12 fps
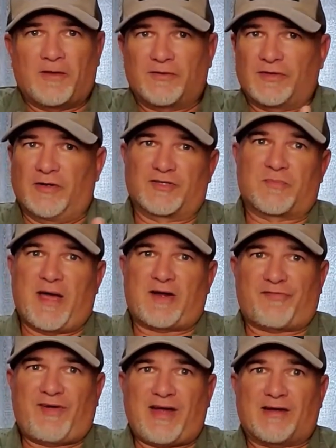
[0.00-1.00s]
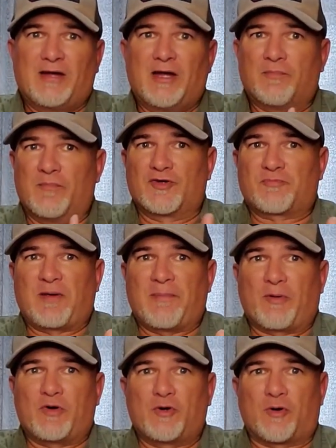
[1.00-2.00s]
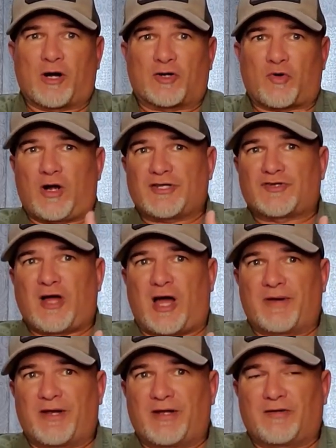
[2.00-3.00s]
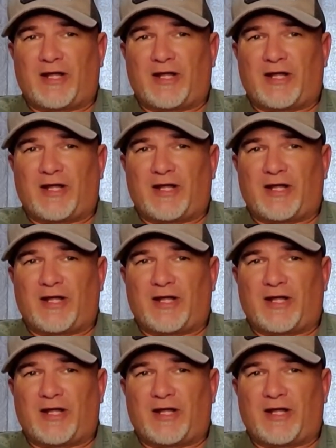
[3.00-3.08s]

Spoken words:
As a matter of fact, most people who are cross-dominant